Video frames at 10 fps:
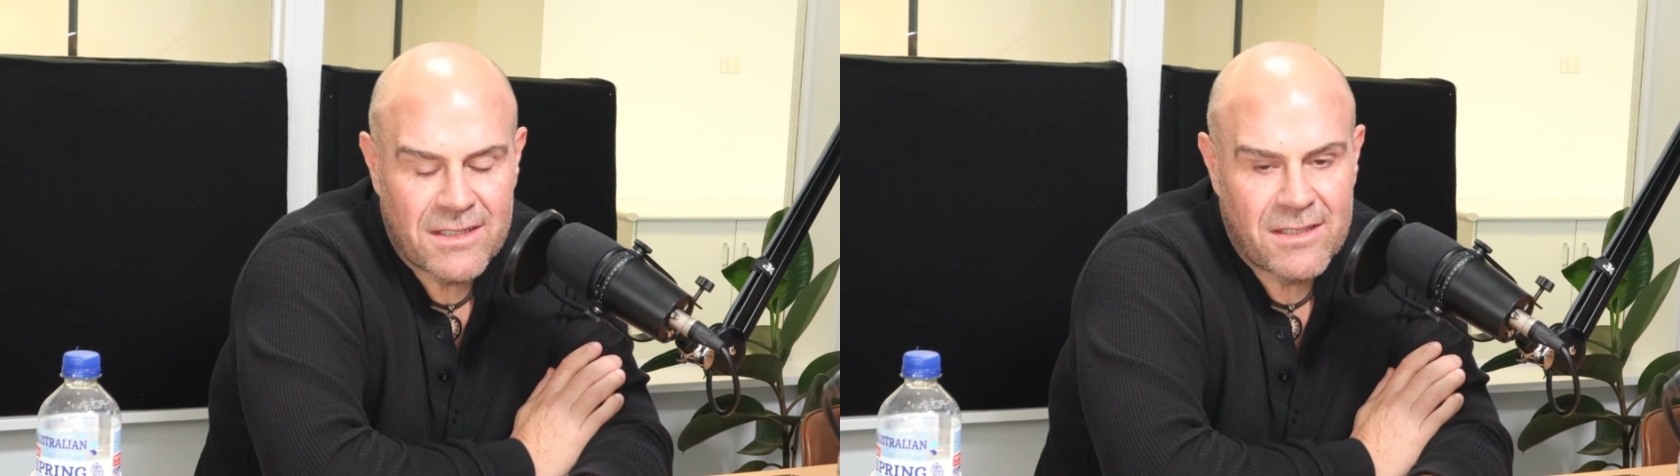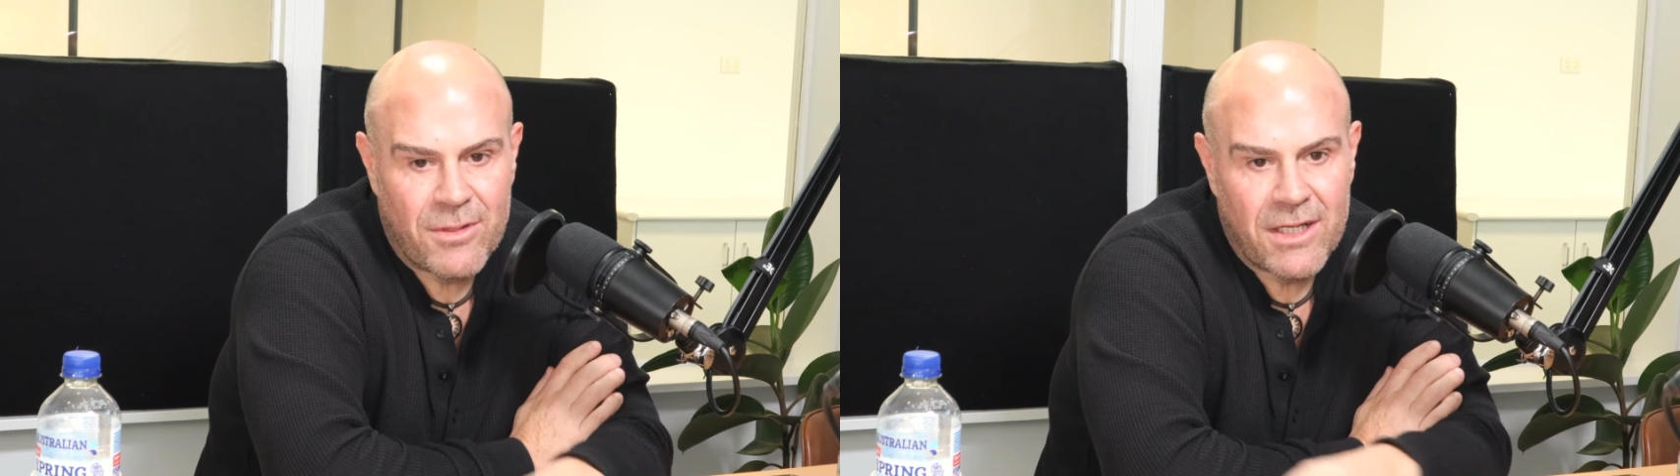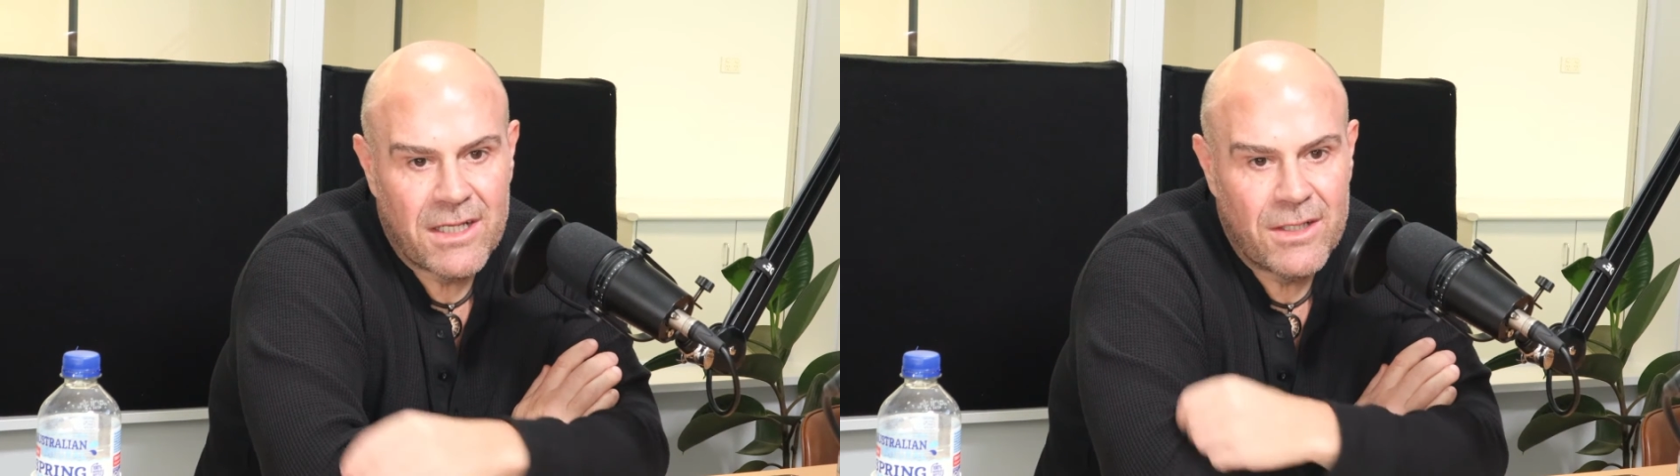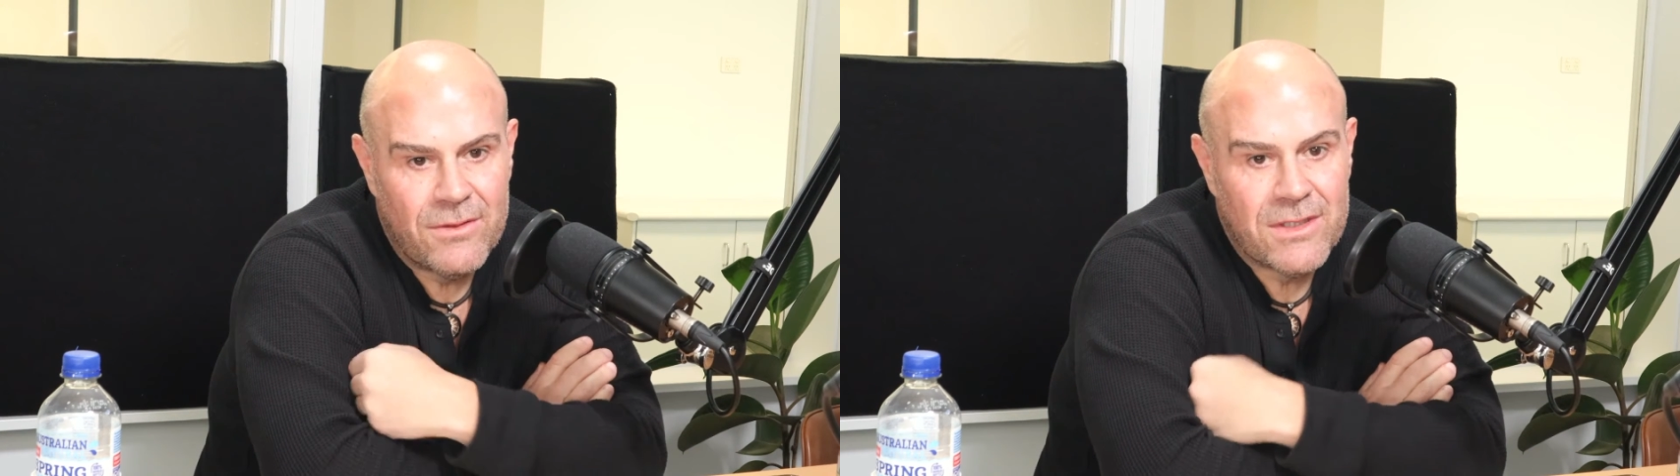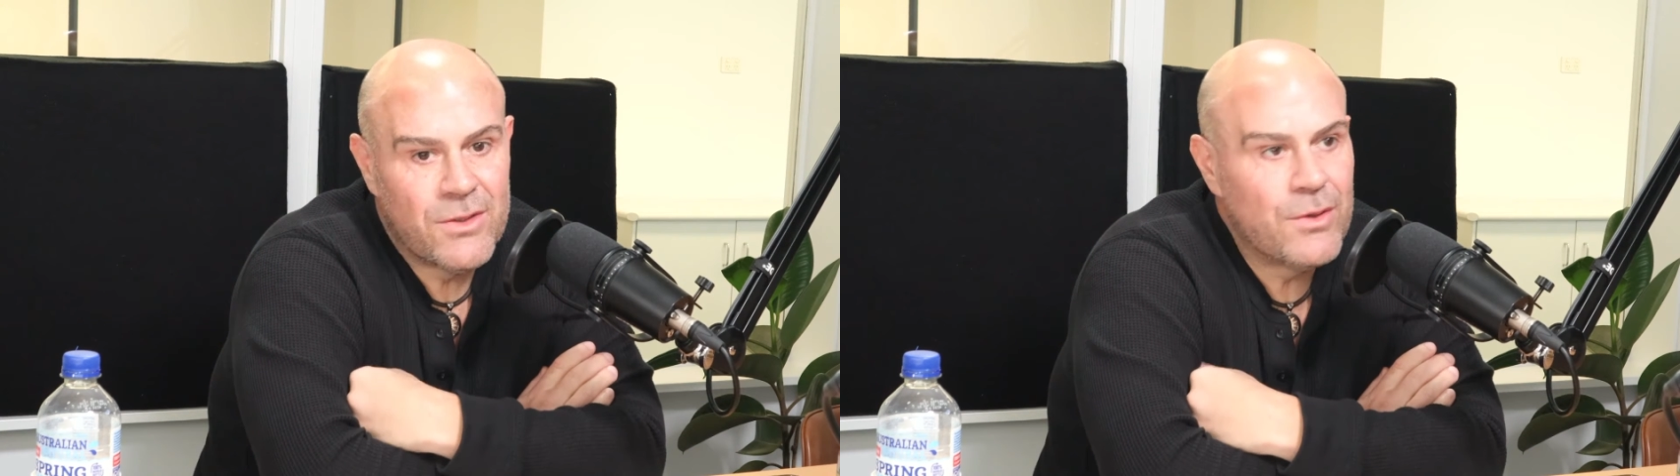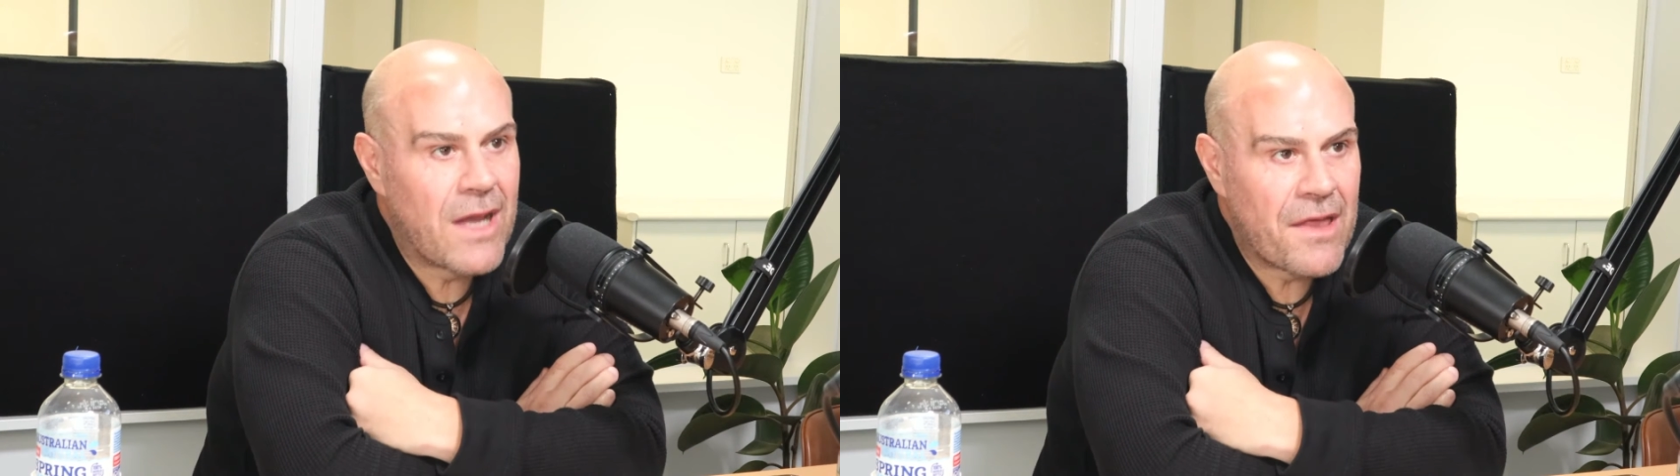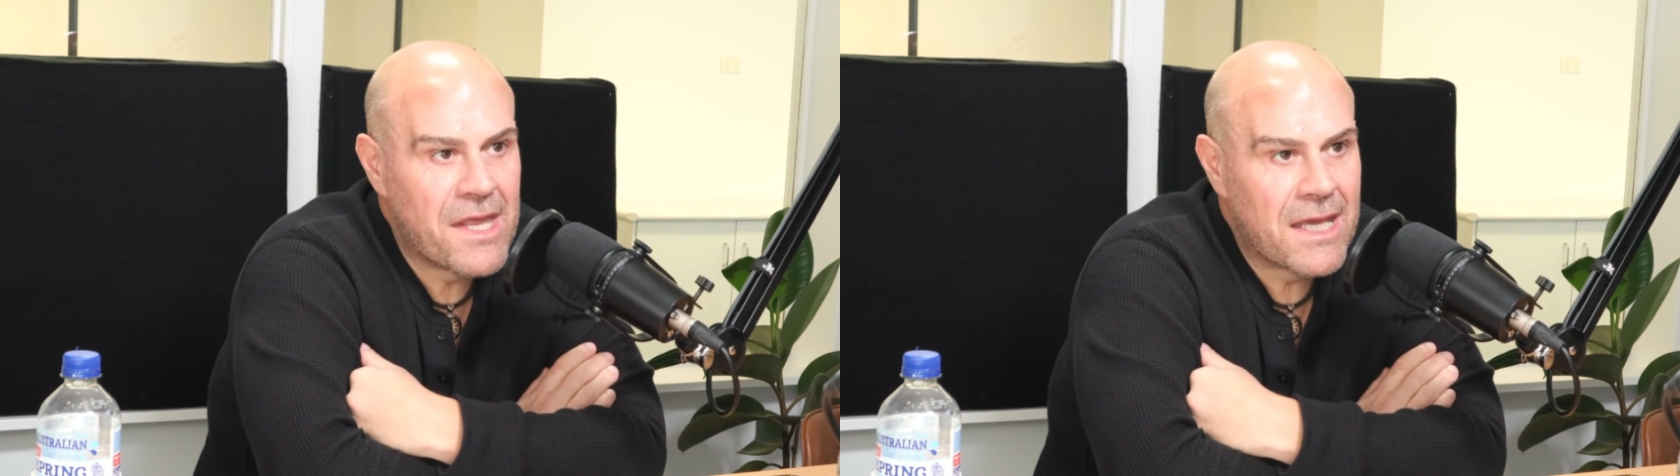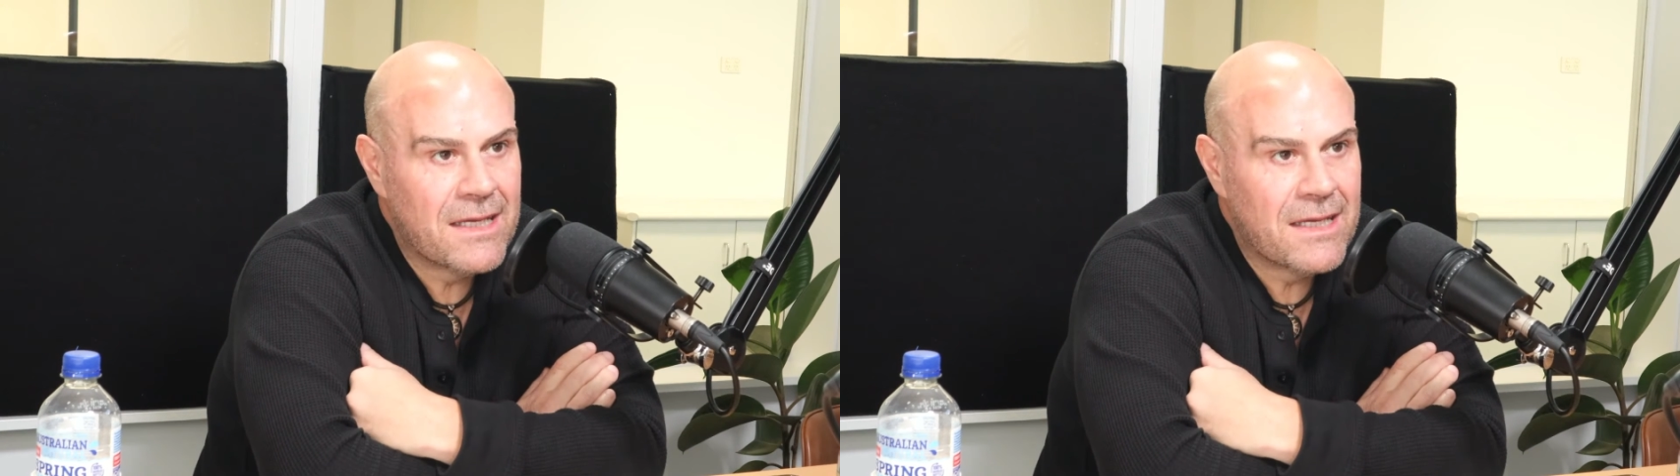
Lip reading: somebody can do is do nothing.